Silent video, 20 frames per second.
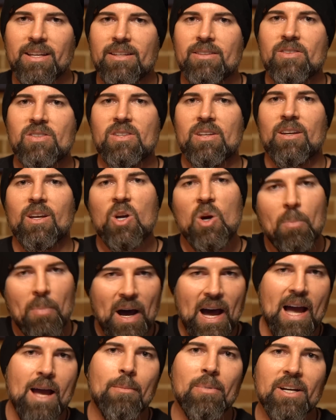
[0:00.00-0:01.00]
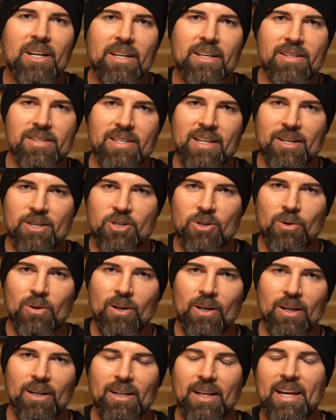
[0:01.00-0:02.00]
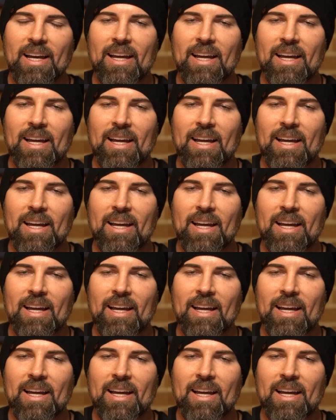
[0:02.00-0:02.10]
is Copaiba essential oil.